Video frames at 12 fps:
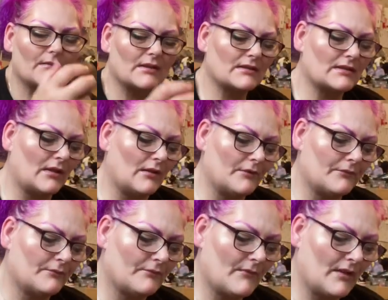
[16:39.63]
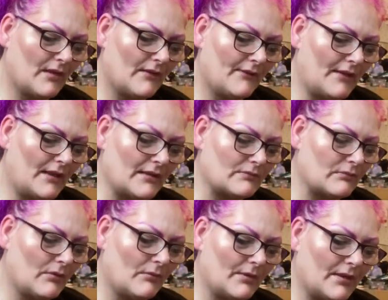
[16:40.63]
So that is
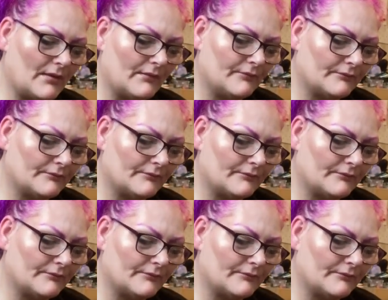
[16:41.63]
what we are